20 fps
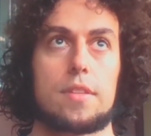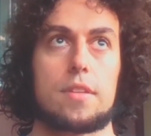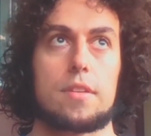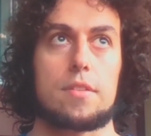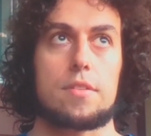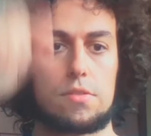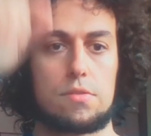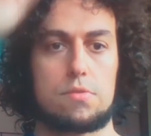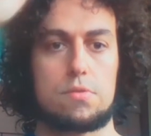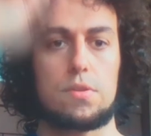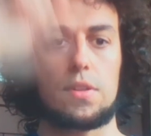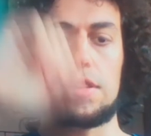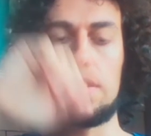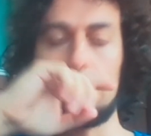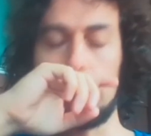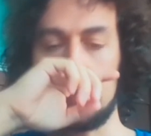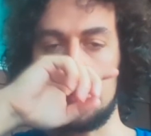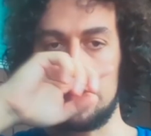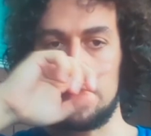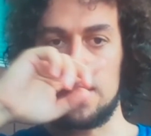there's three
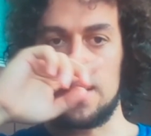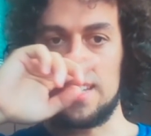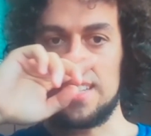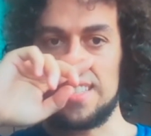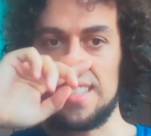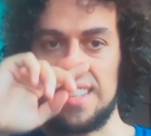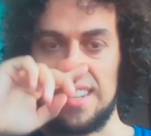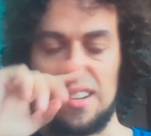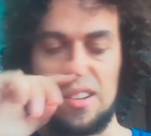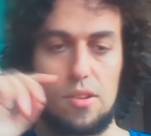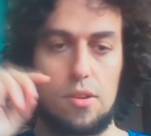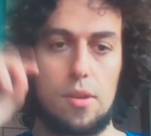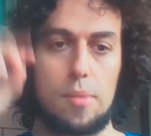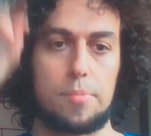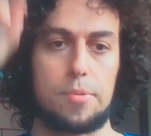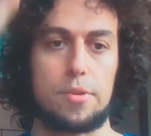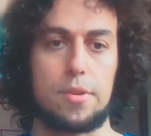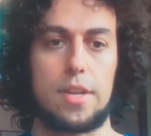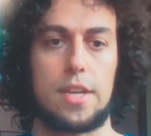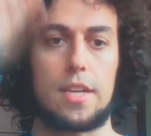different things that are
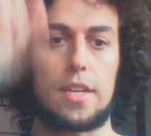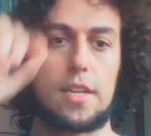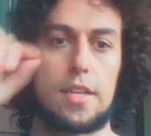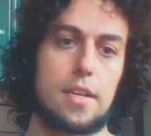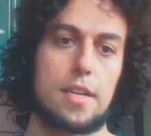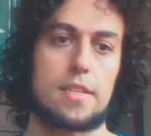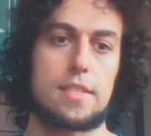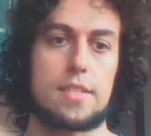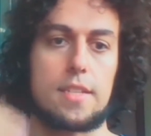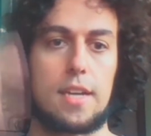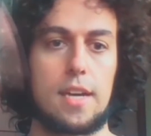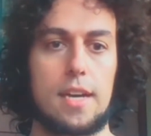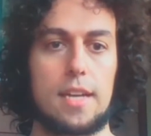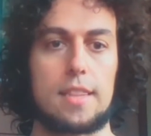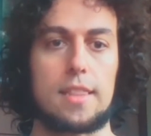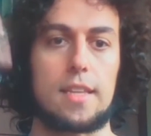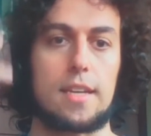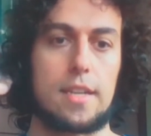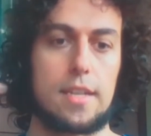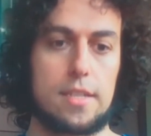operating as
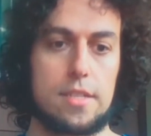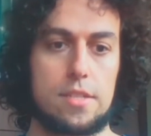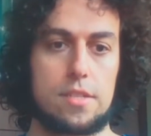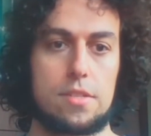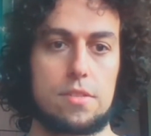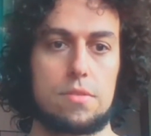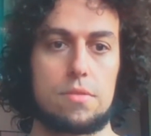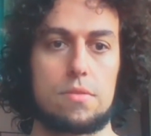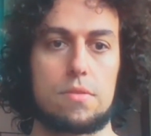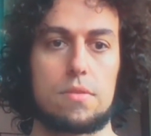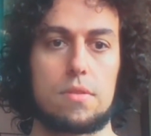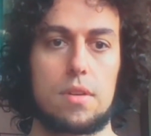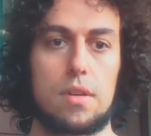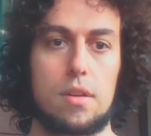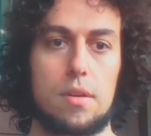guidelines to